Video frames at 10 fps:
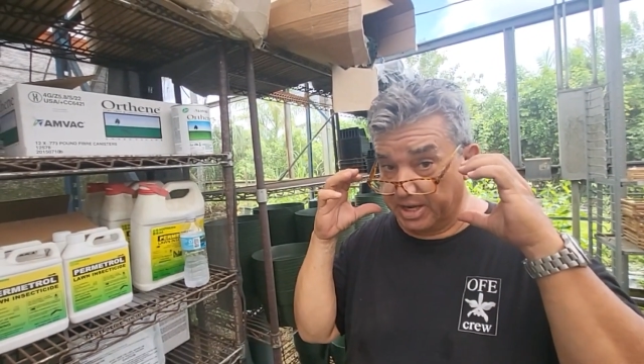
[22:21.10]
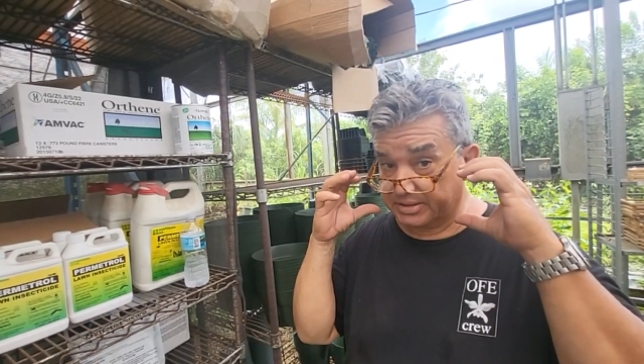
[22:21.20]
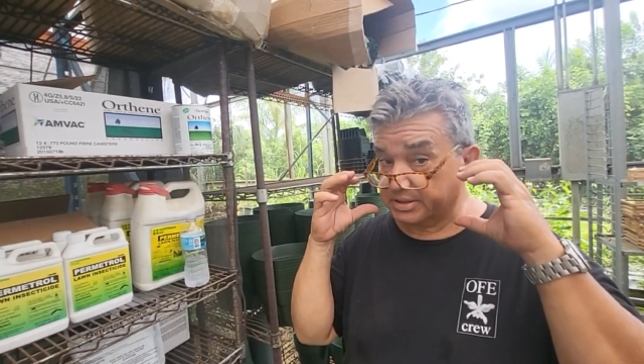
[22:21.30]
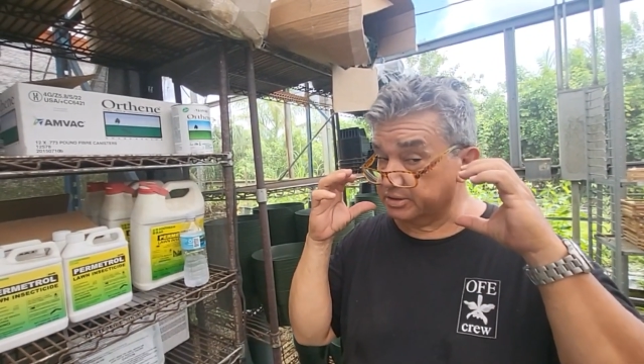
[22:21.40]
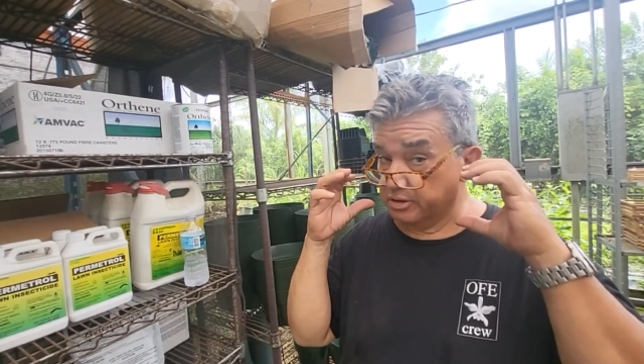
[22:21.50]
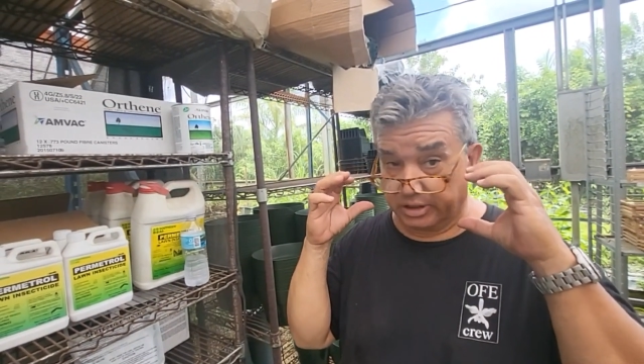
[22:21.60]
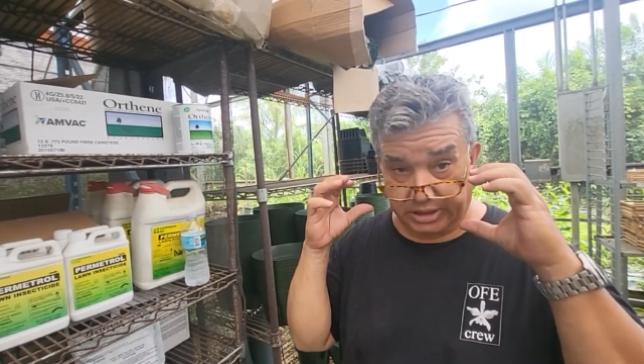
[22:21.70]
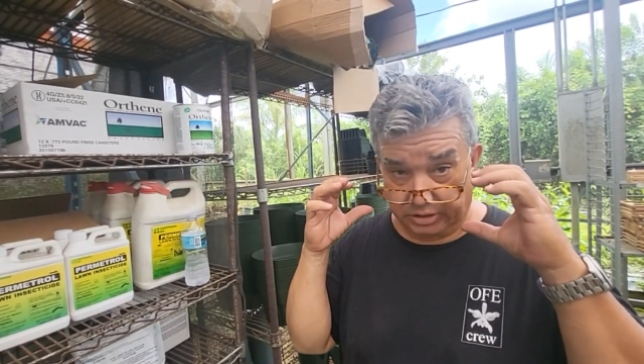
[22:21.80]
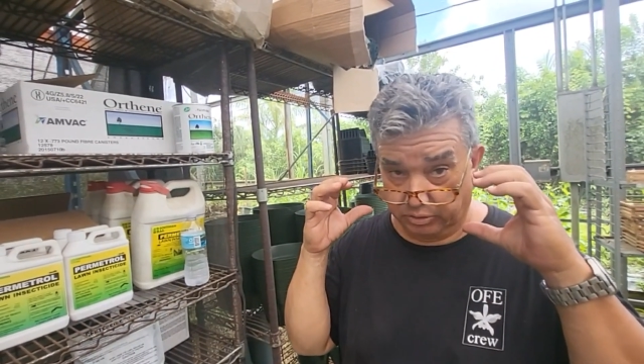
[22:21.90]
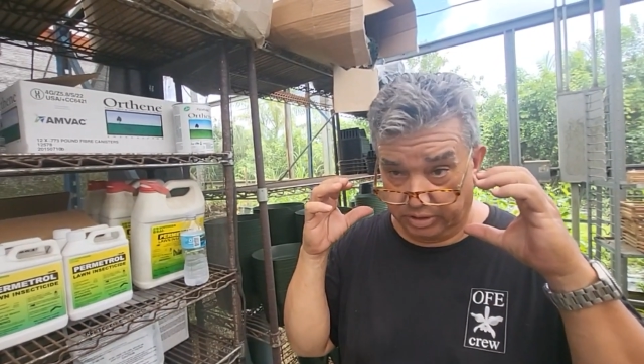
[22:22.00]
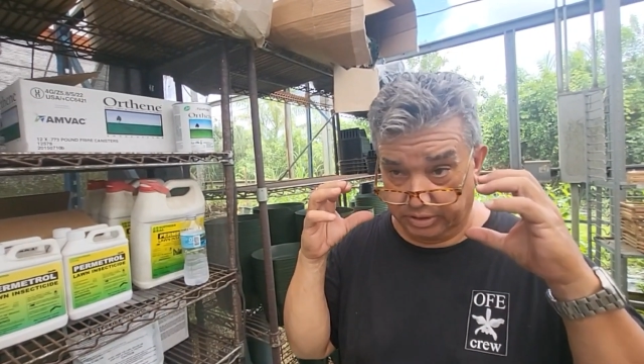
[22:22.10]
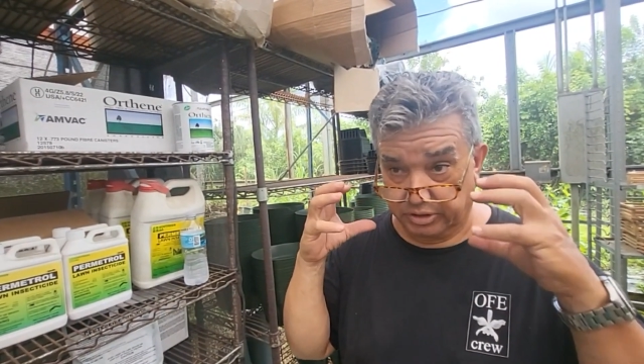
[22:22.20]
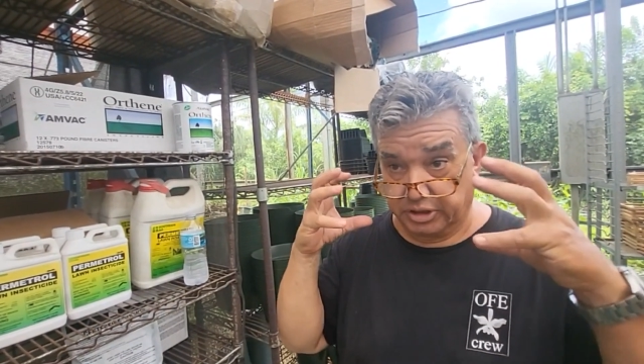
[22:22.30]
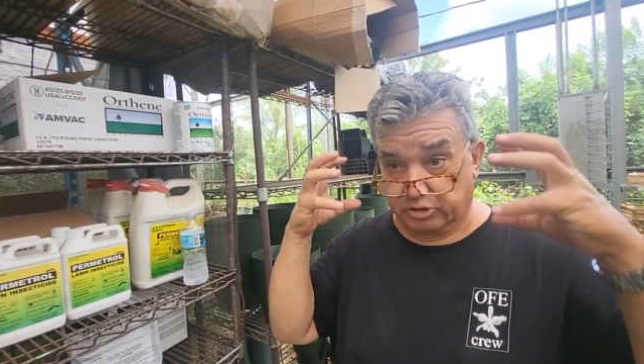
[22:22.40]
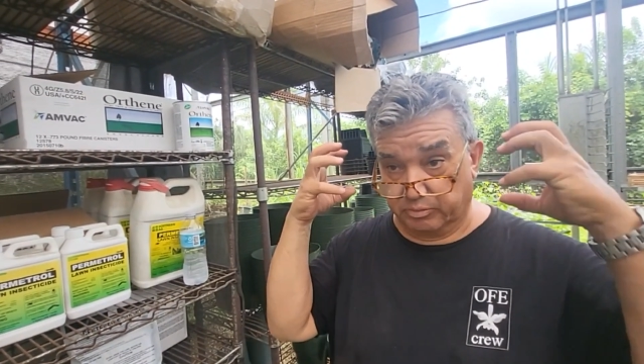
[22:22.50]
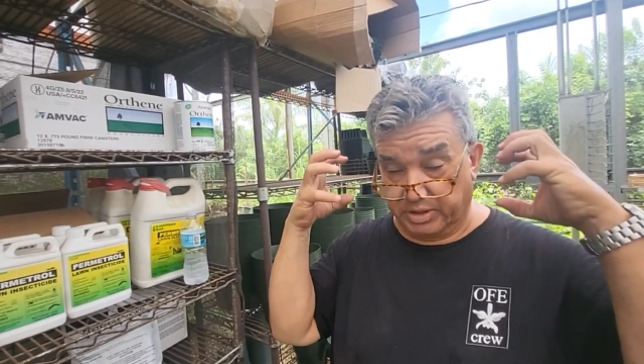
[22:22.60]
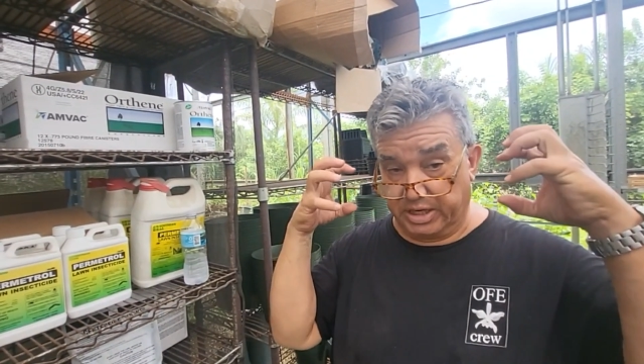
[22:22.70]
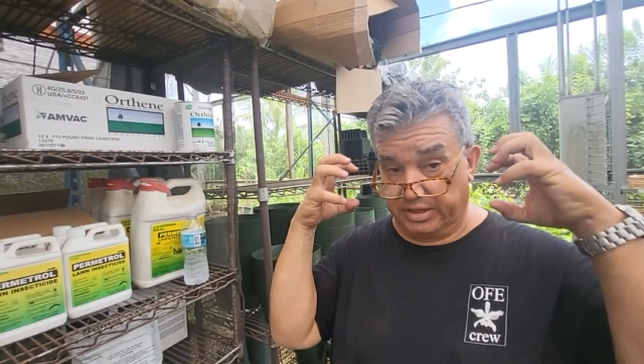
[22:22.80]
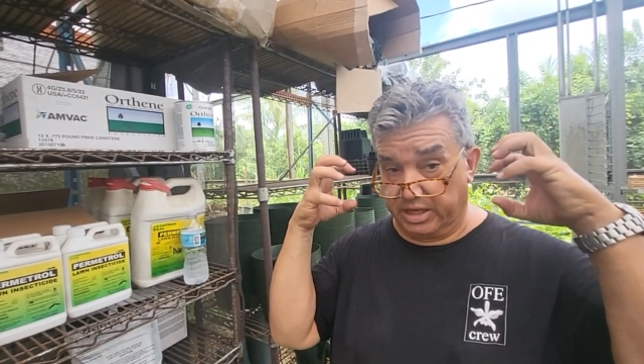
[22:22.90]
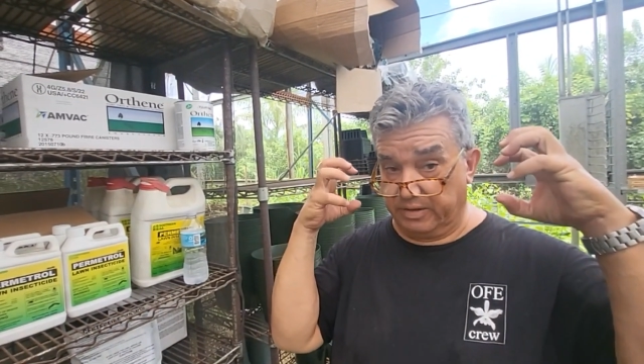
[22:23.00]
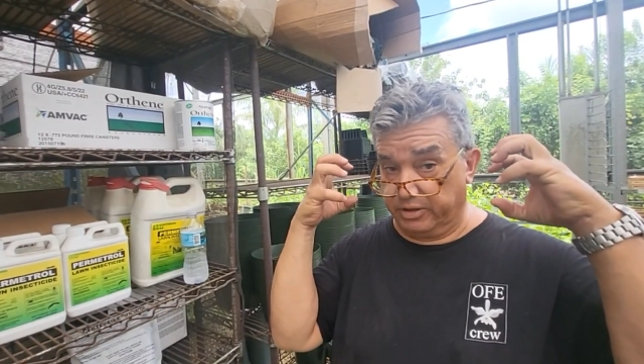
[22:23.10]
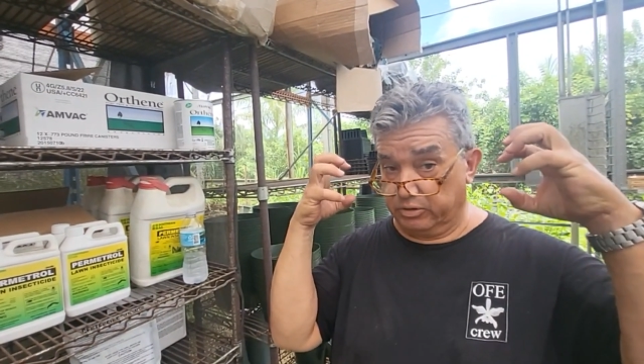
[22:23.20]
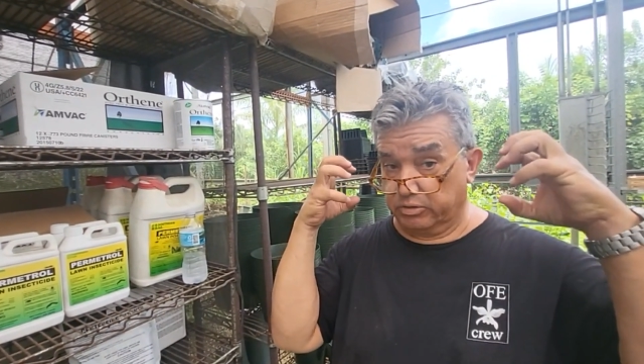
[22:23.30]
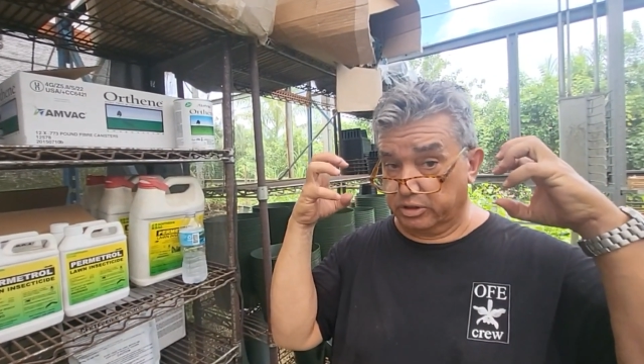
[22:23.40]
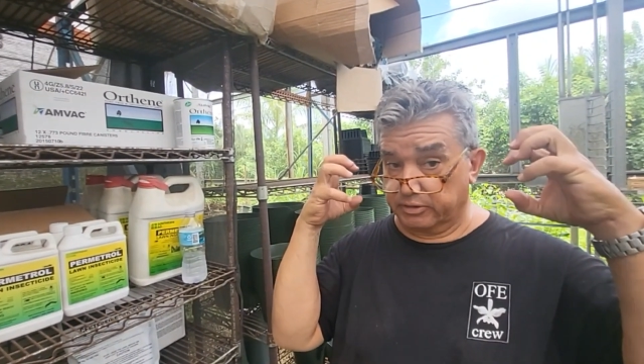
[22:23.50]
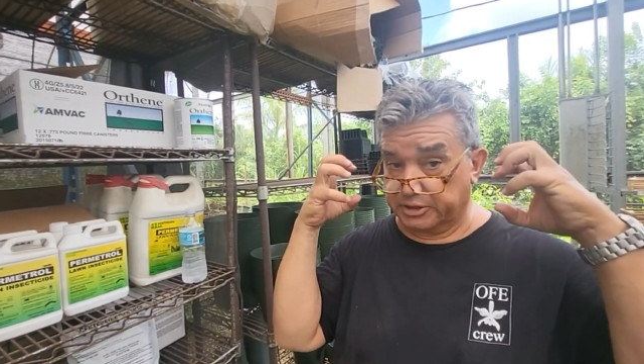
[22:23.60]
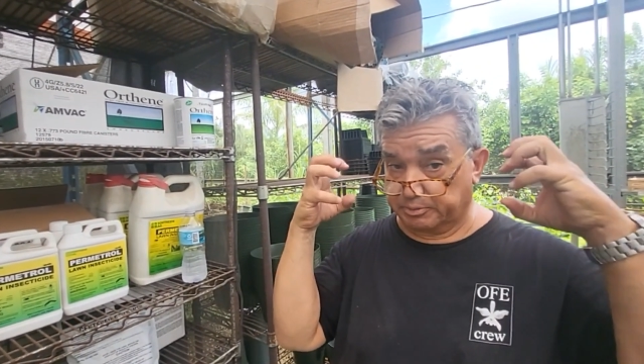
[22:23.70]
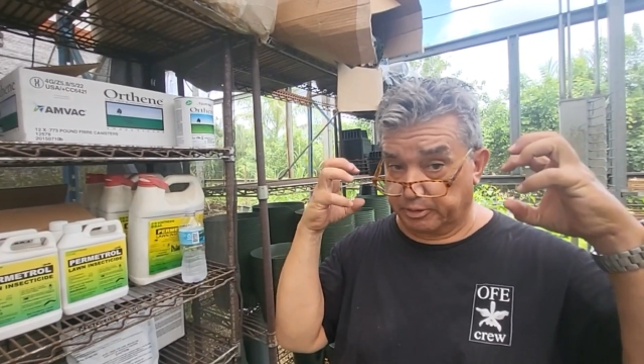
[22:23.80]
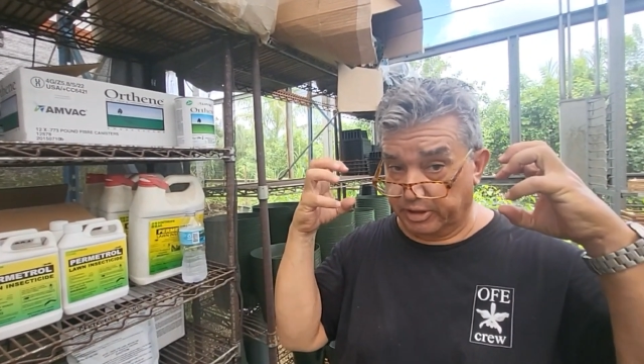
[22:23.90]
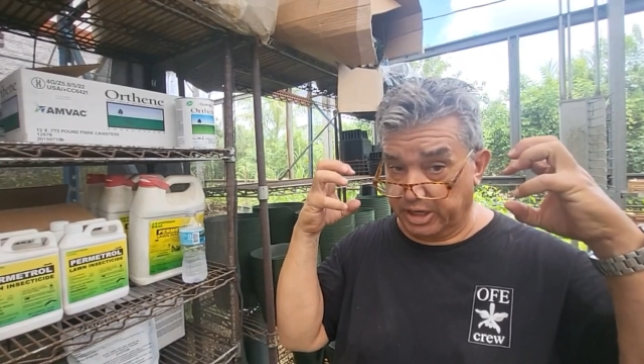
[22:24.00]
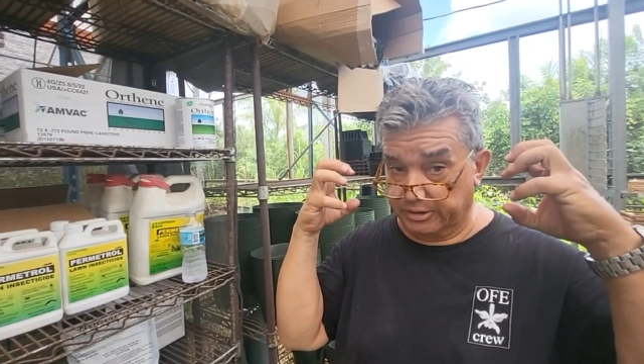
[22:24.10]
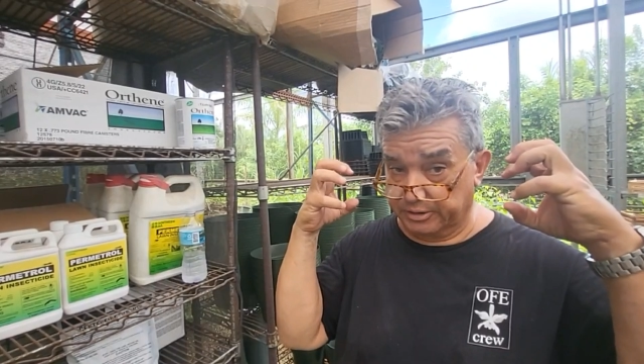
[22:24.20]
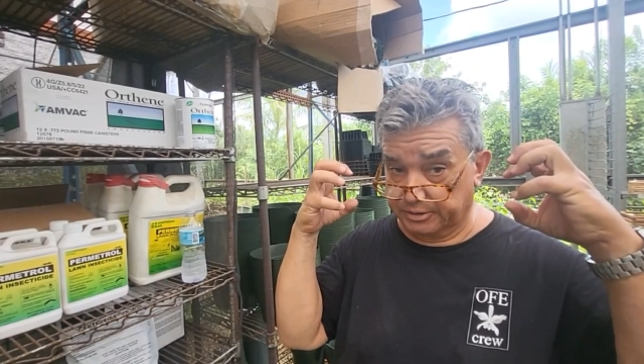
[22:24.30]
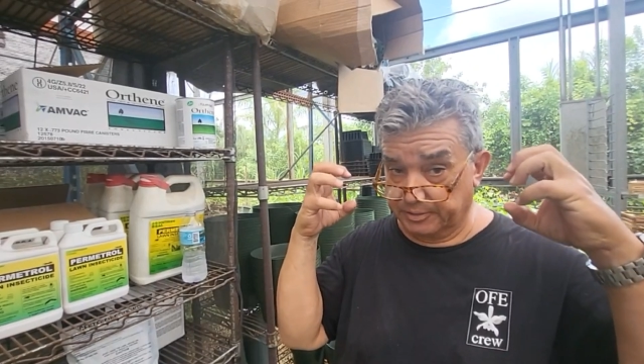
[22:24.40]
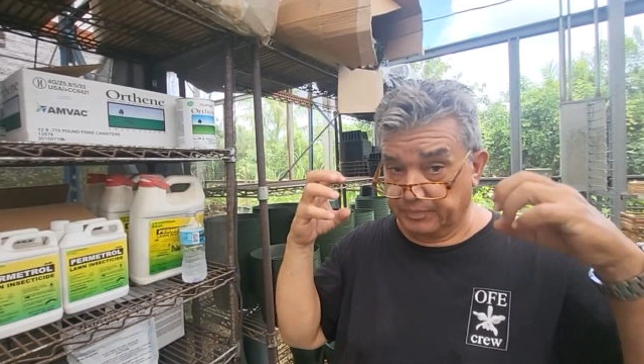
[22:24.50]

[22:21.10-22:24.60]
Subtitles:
mask is not gonna do it. You need to buy the heavy duty respirators,